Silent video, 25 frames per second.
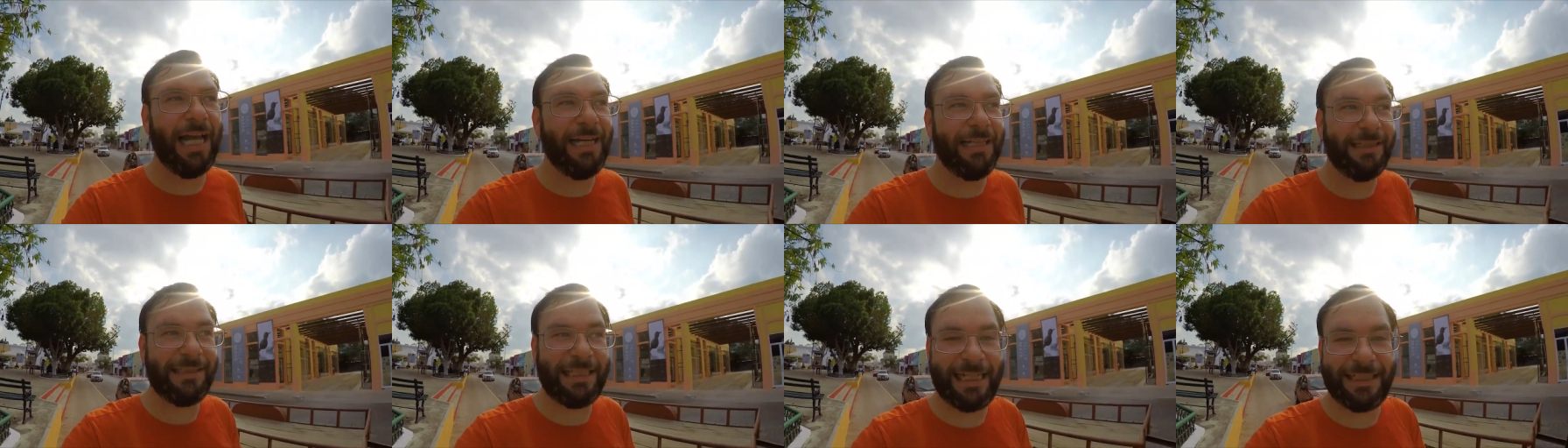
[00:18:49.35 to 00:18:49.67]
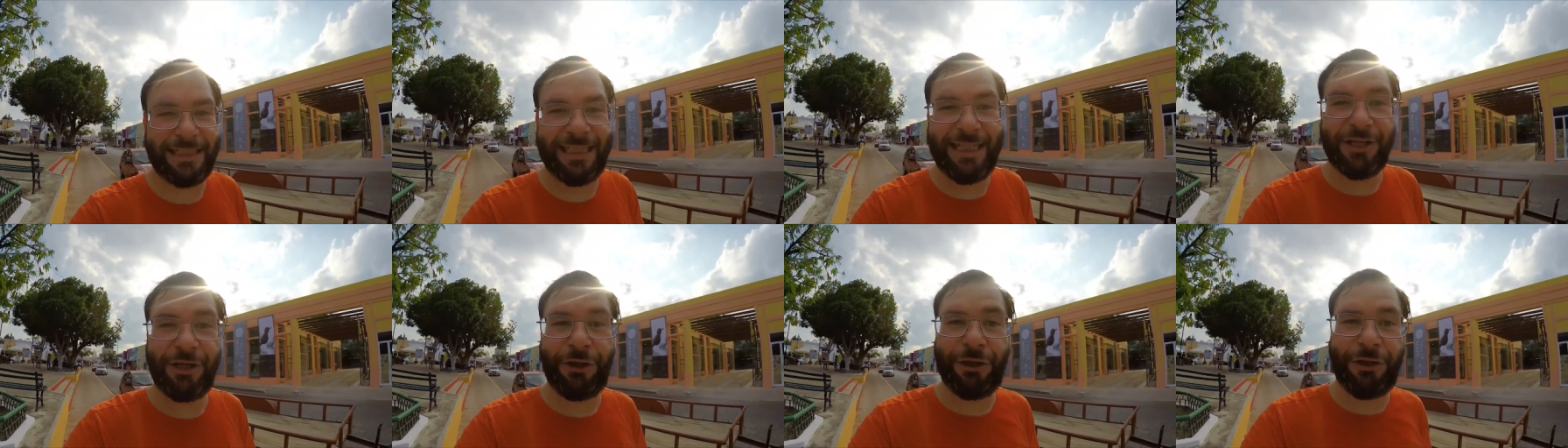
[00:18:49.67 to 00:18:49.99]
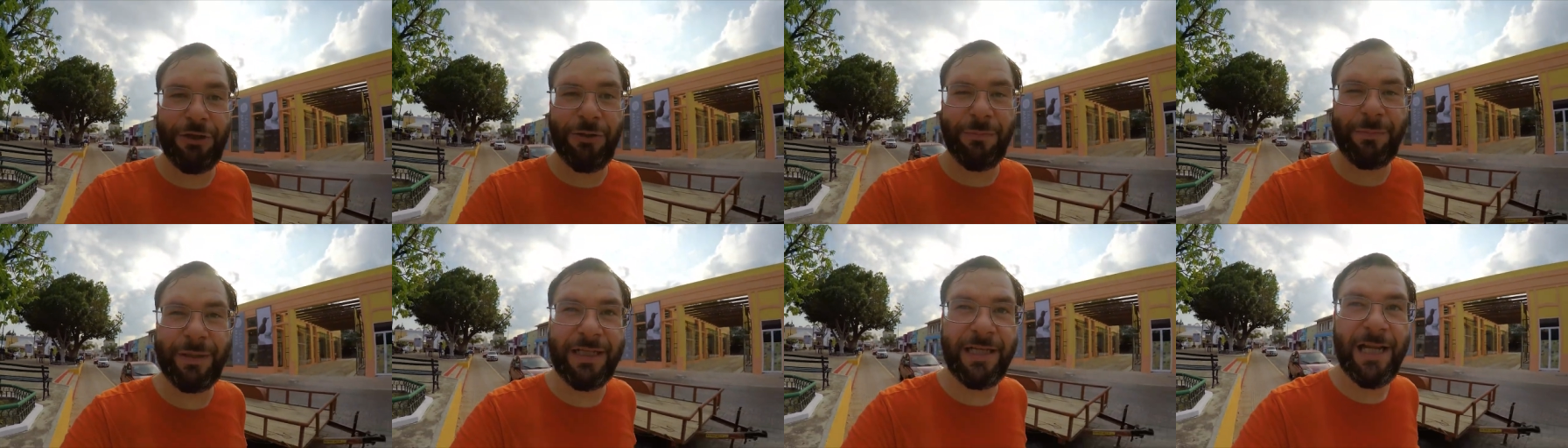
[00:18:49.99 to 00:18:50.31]
And it's actually a
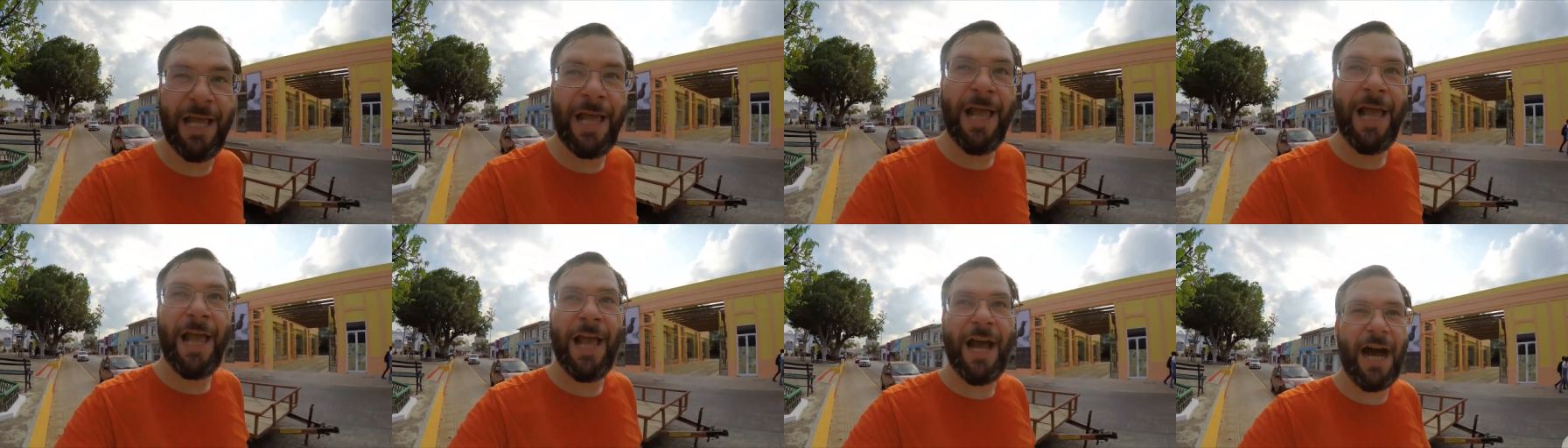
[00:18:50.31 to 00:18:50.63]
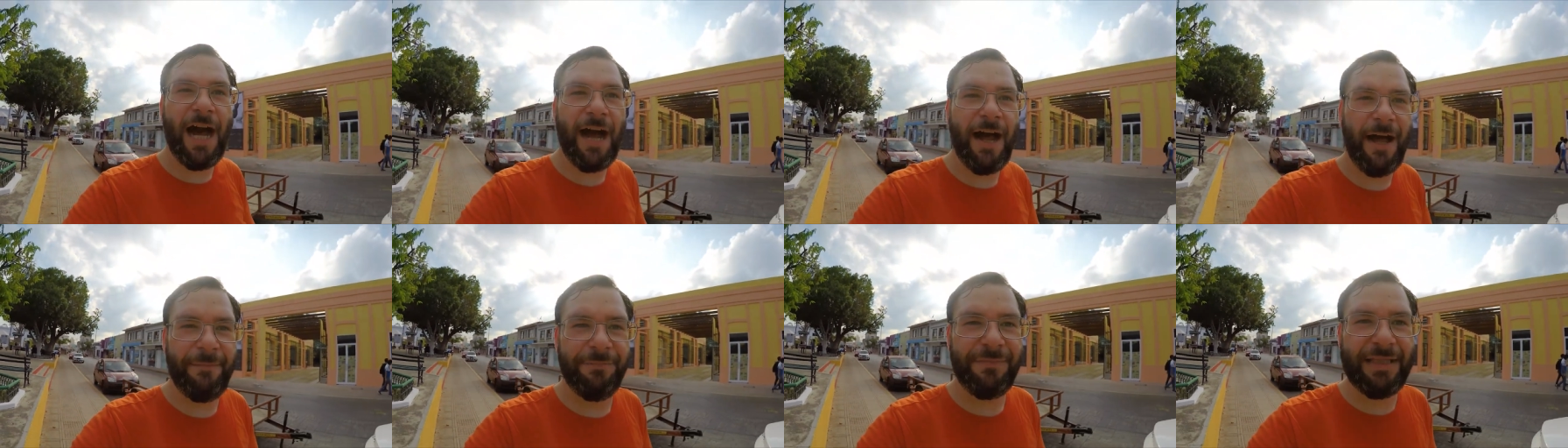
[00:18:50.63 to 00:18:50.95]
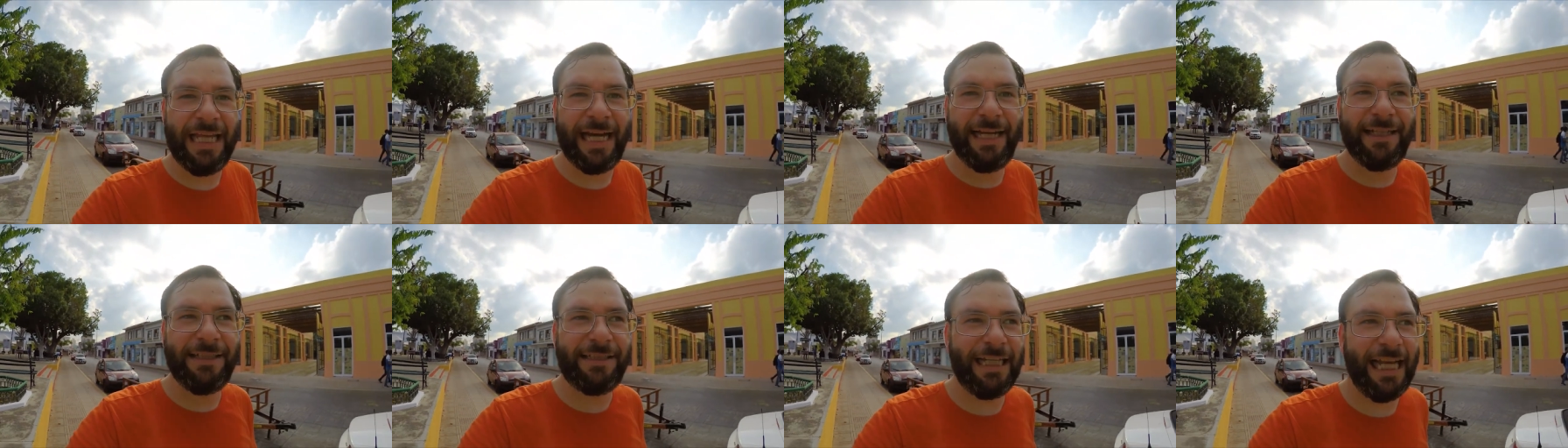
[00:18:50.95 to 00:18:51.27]
Cuban um,
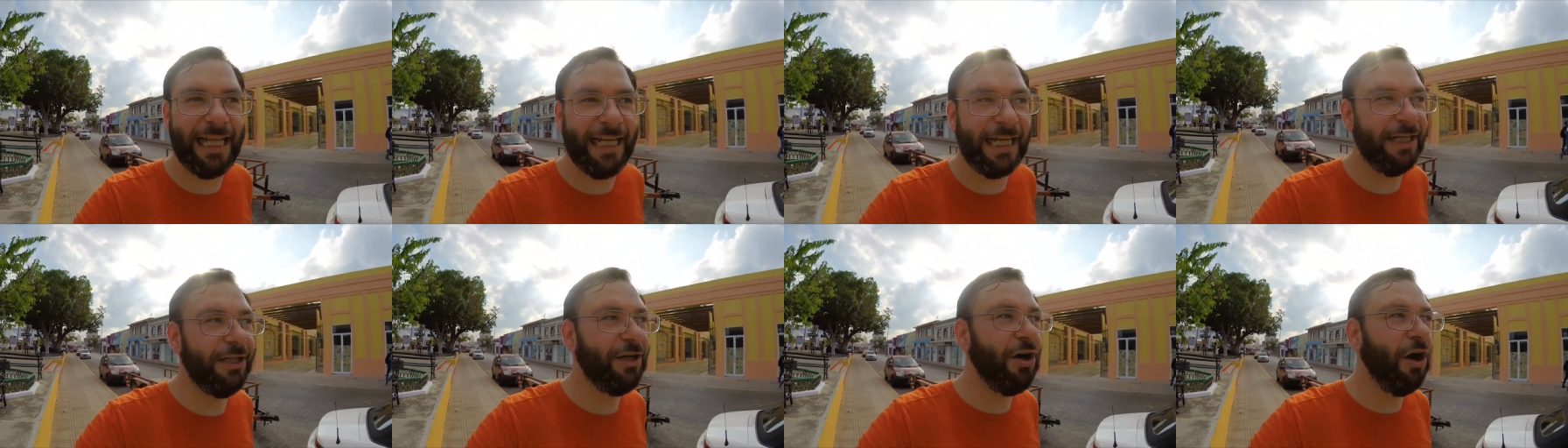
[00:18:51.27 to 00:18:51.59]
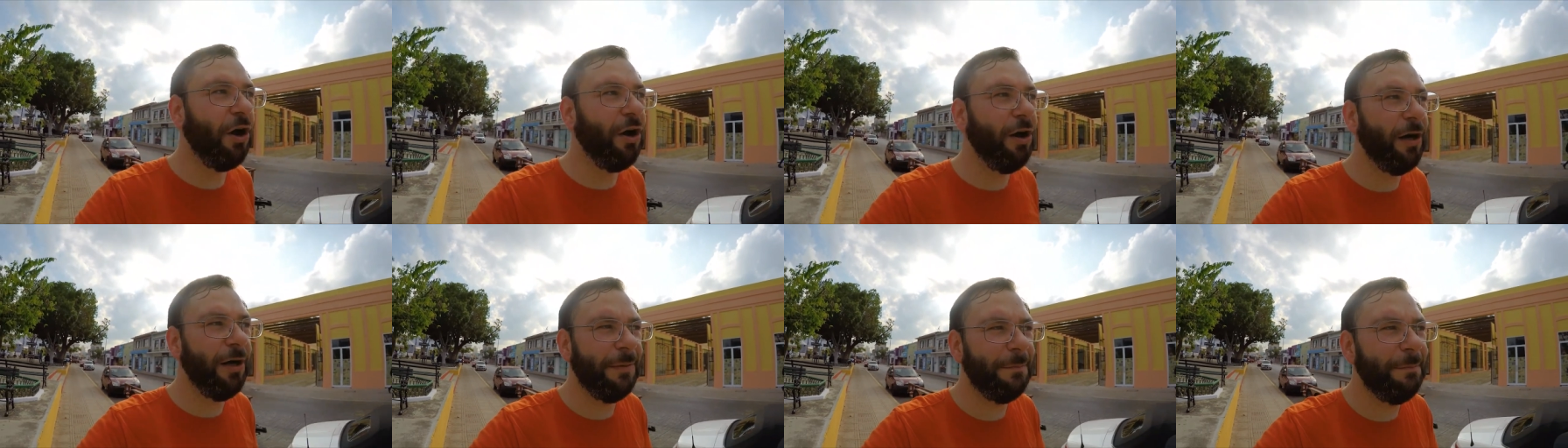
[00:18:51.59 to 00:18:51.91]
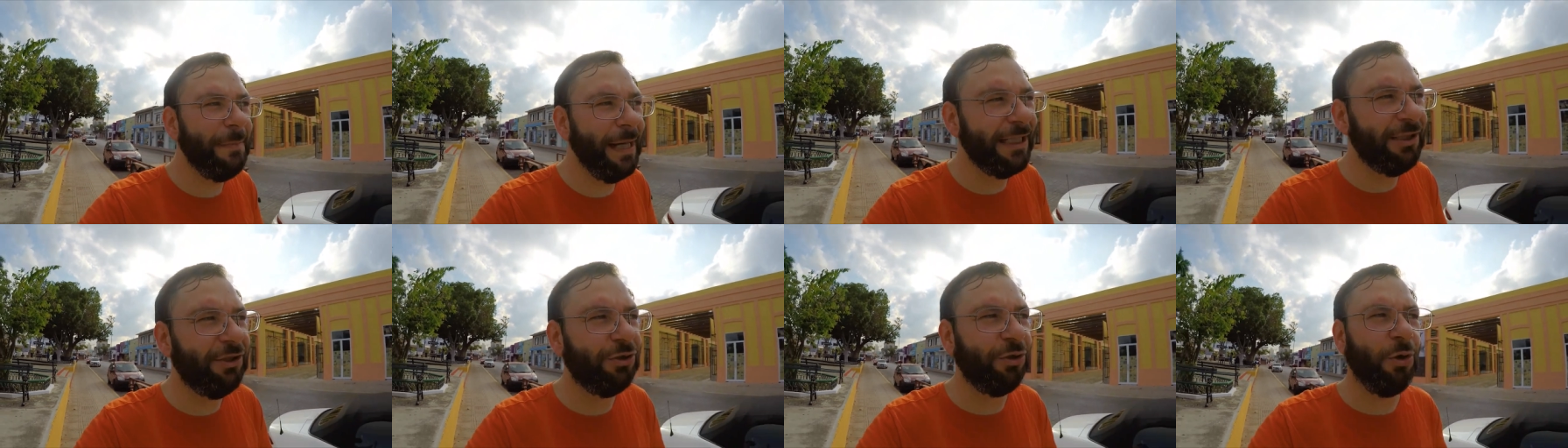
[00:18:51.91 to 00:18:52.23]
that is like an art
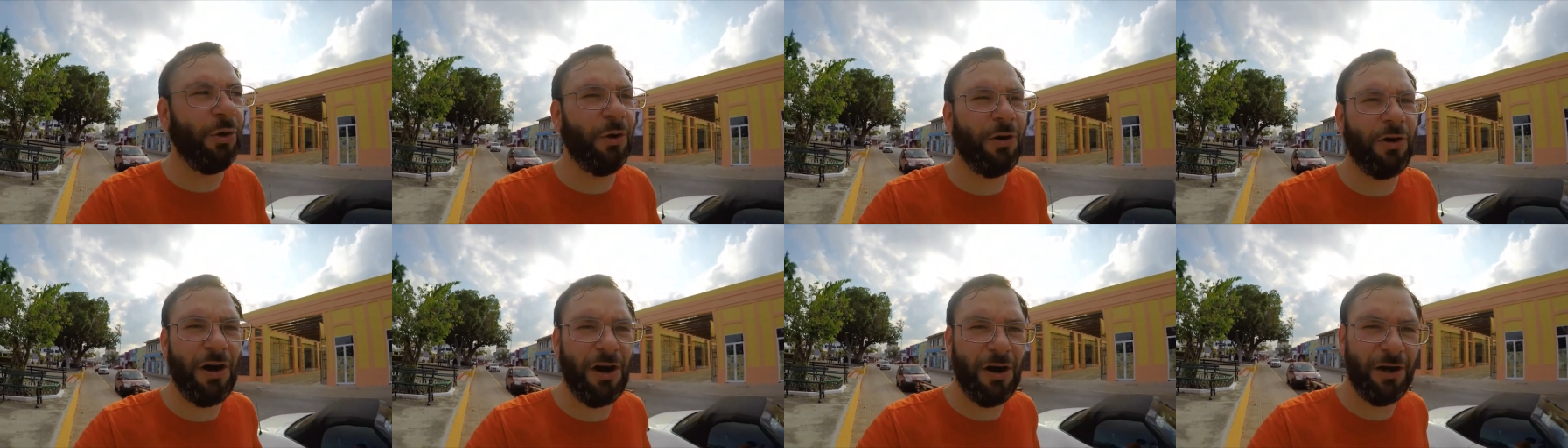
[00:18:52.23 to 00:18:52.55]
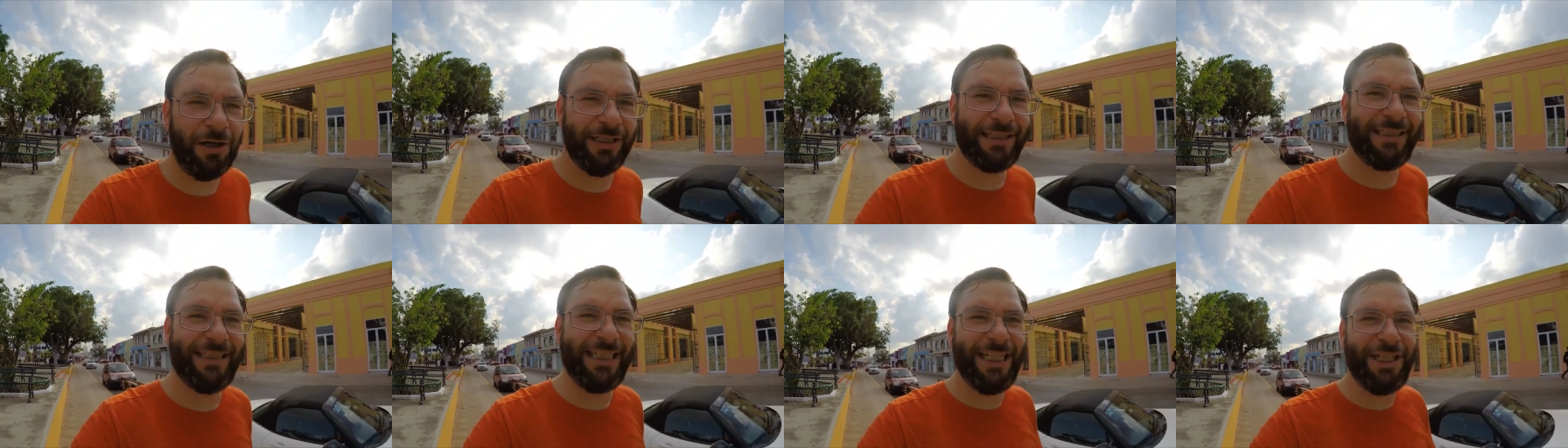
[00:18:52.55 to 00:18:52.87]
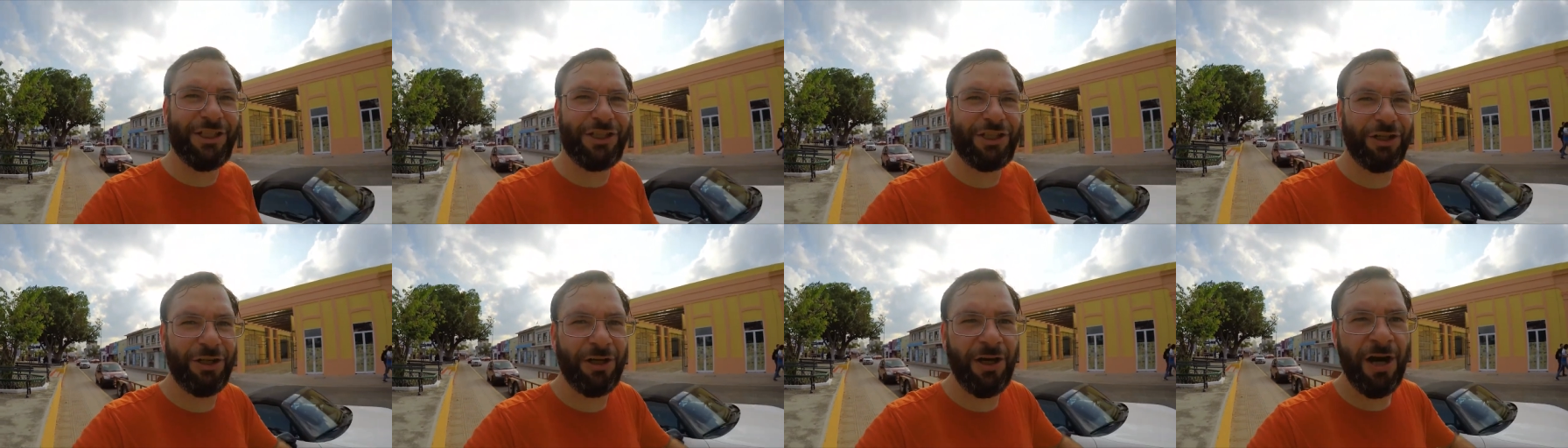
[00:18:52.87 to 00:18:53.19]
mentor, art
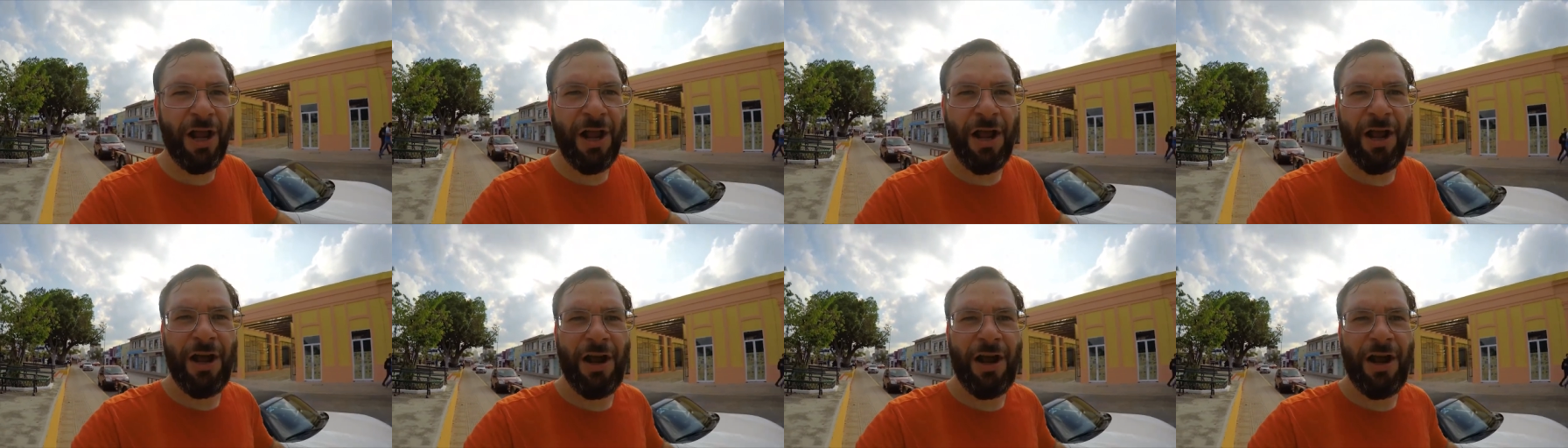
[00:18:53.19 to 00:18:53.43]
teacher,